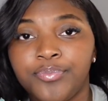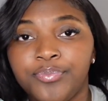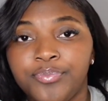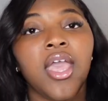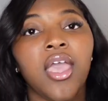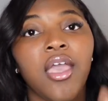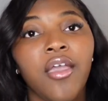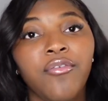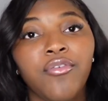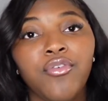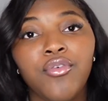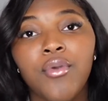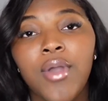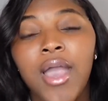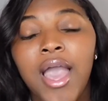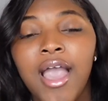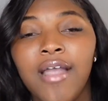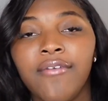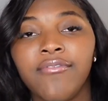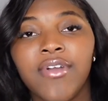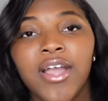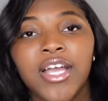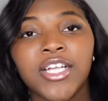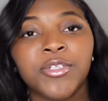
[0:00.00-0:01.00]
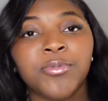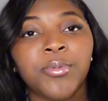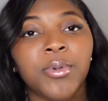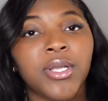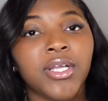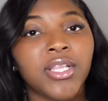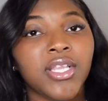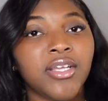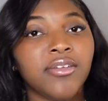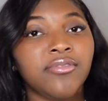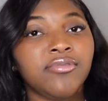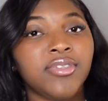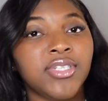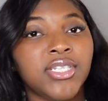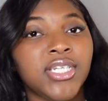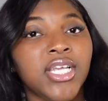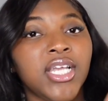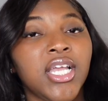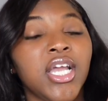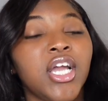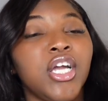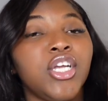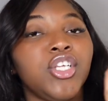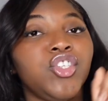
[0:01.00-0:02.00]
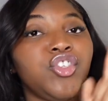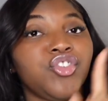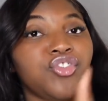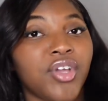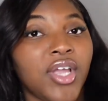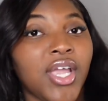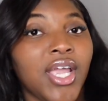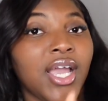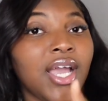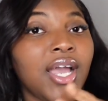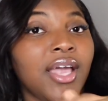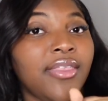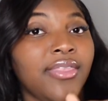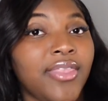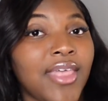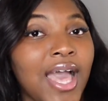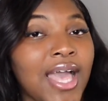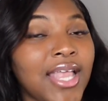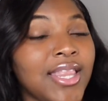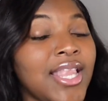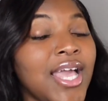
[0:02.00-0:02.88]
If you have raspberry leaf tea, drink that.